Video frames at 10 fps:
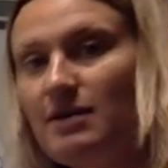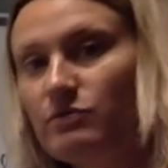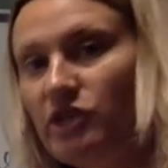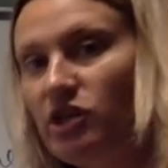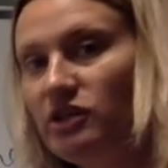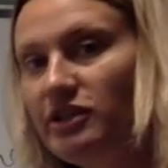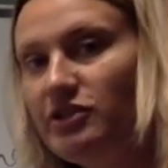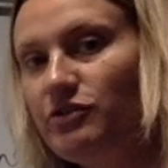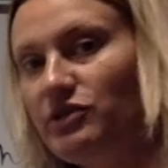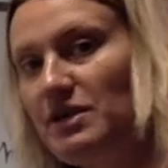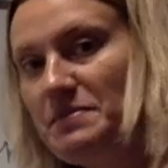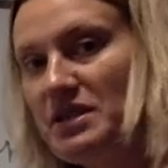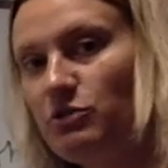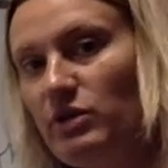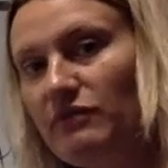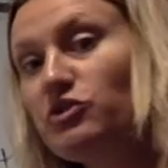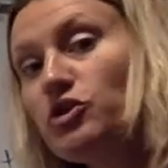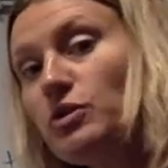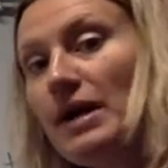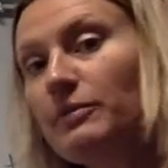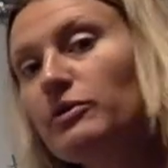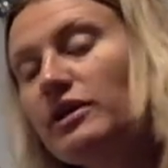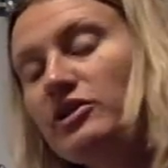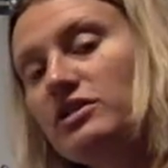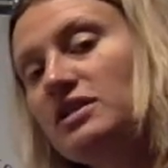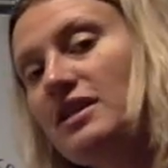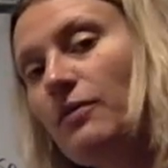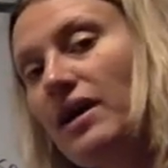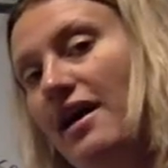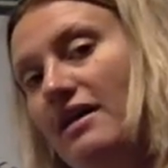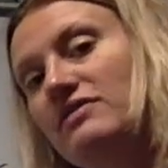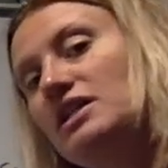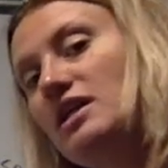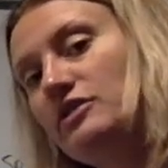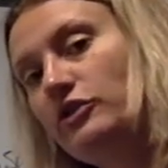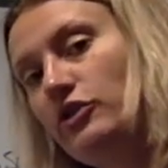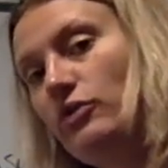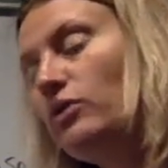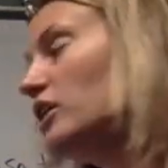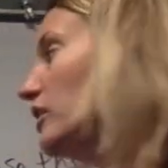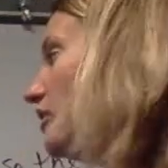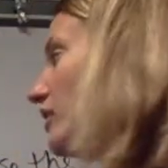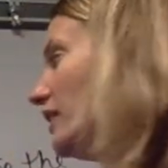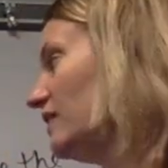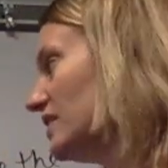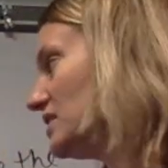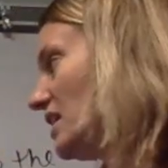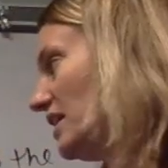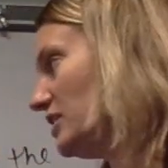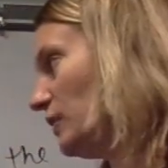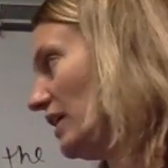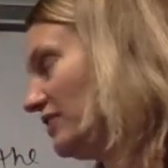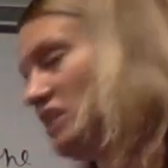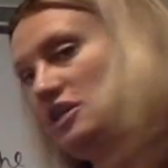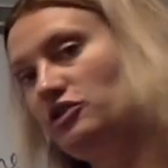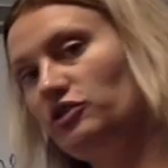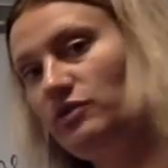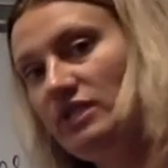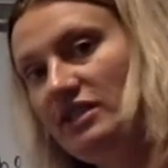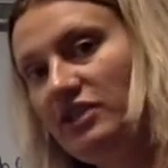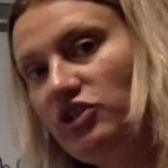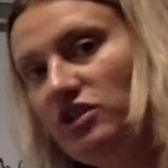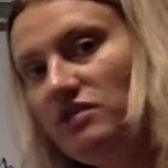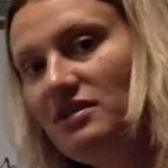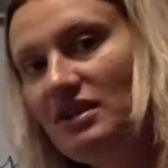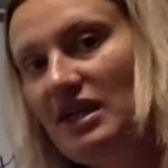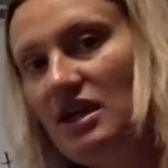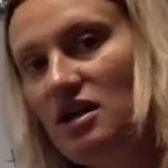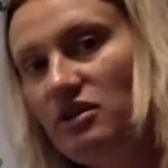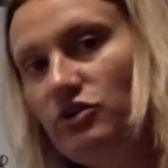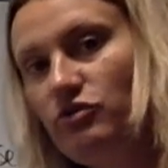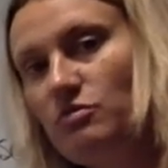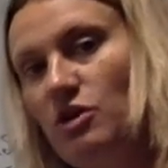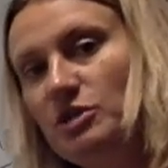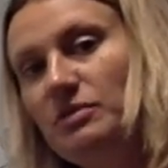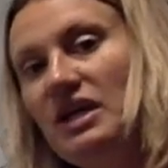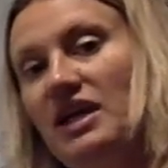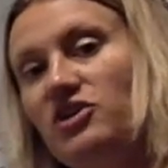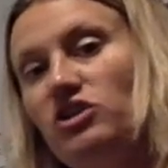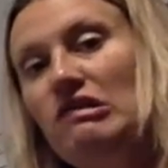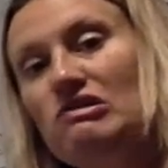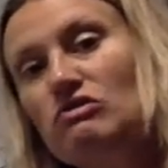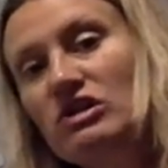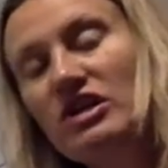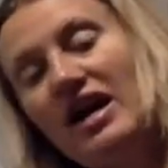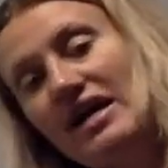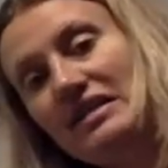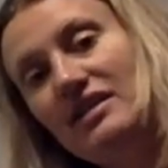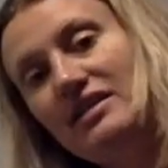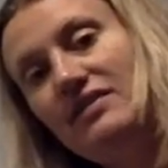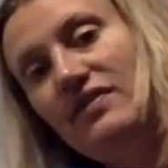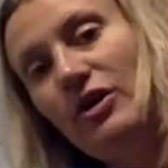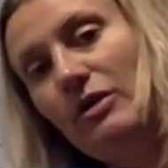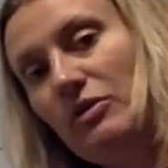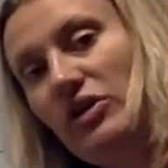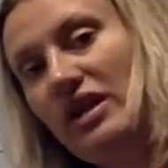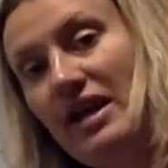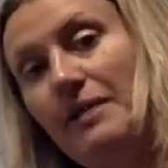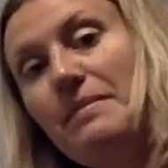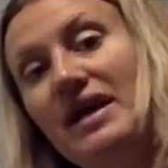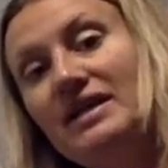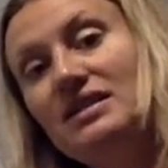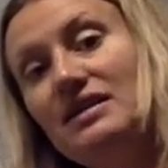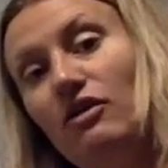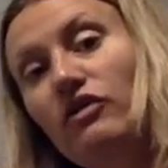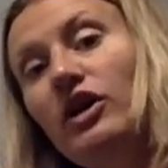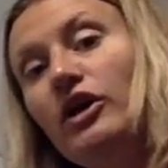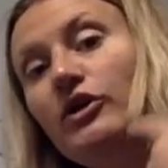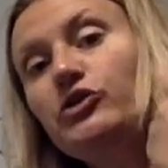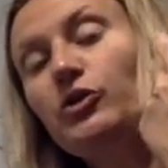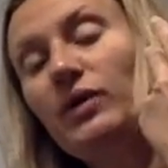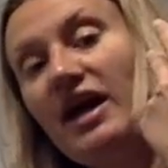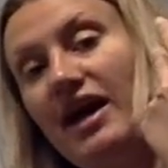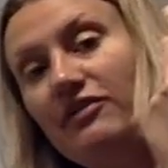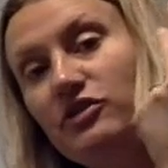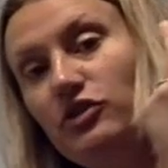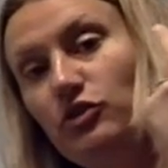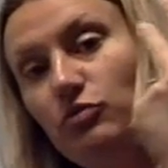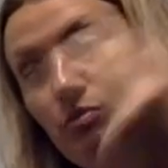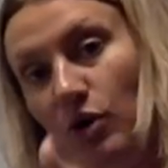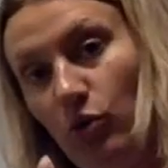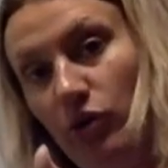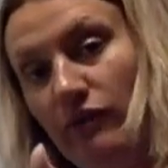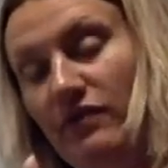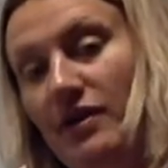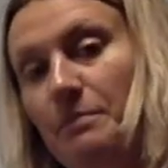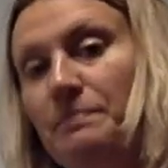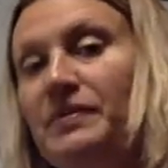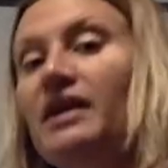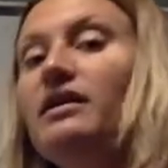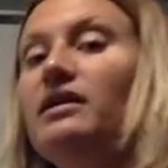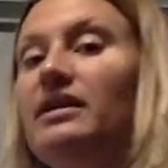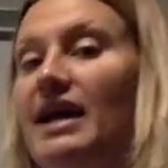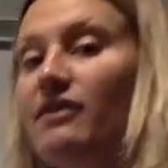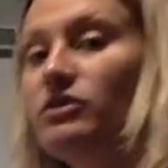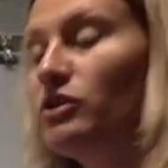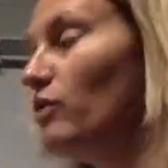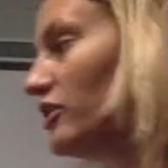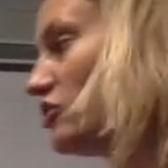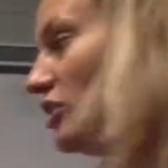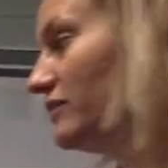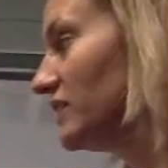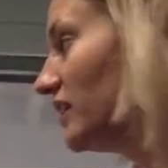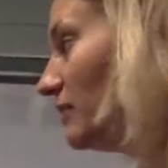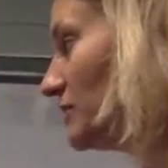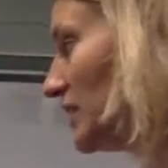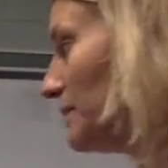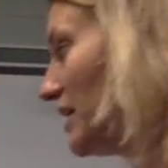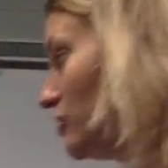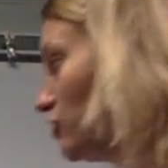we call it a two-step because we have two operations that we have to undo. In this case, we have to undo addition and undo the multiplication in order to isolate the variable and get it by itself. So we have to do both of them. Now, the question often comes up as